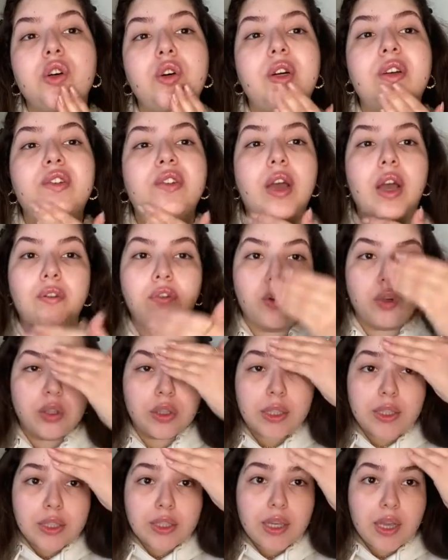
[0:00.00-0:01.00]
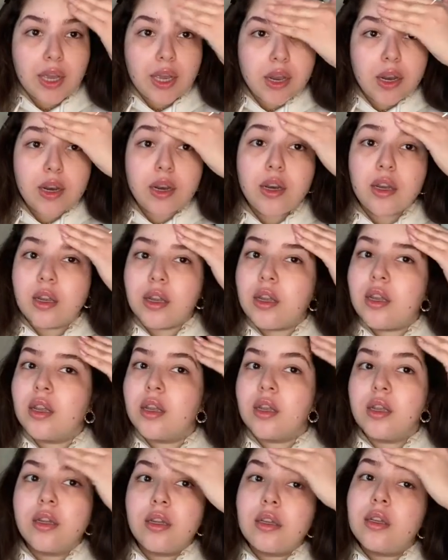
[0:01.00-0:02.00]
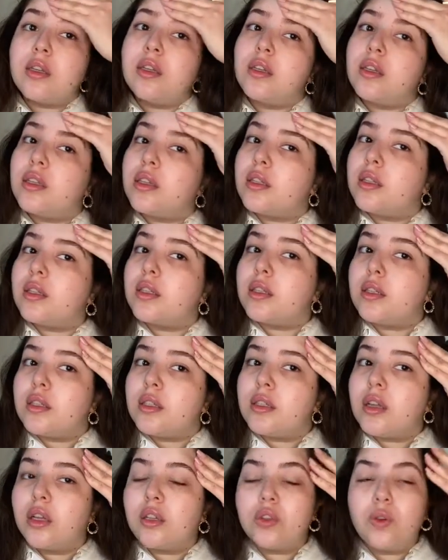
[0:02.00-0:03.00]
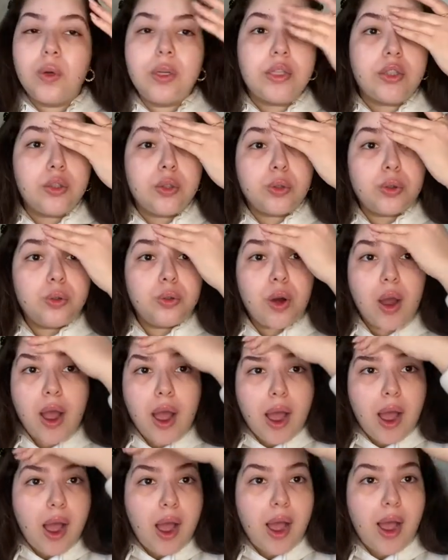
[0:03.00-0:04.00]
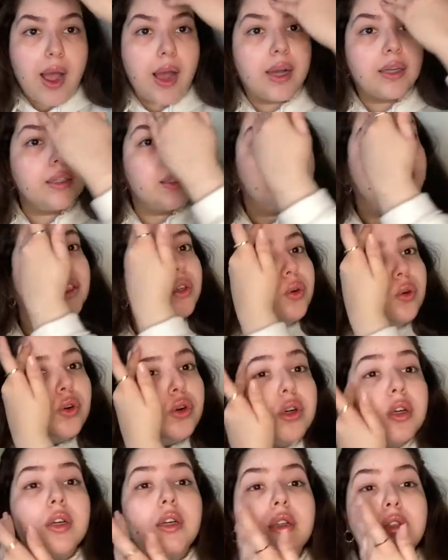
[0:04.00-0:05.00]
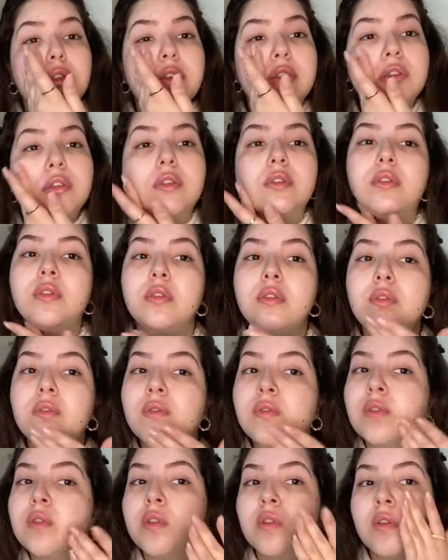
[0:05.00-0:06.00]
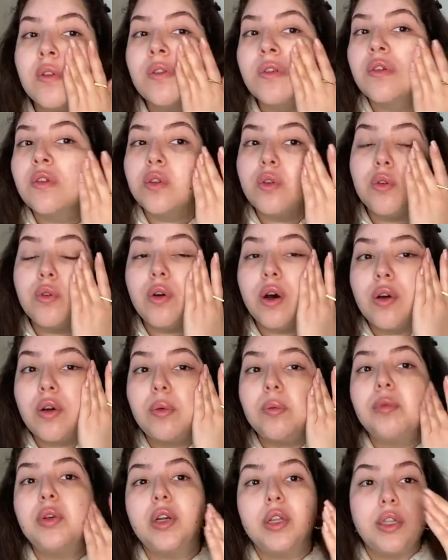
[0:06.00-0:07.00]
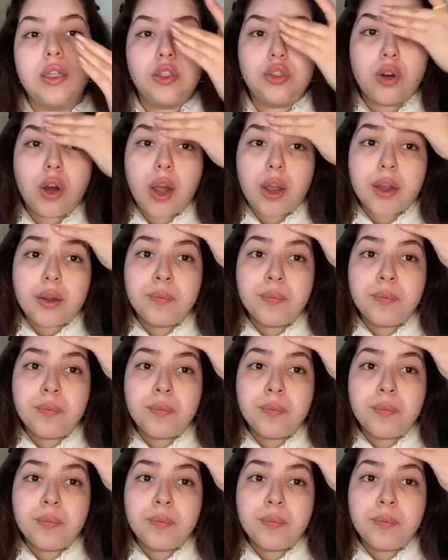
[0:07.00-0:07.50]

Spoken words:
if you have oily skin, this is not going to add any oil while I'm really dry.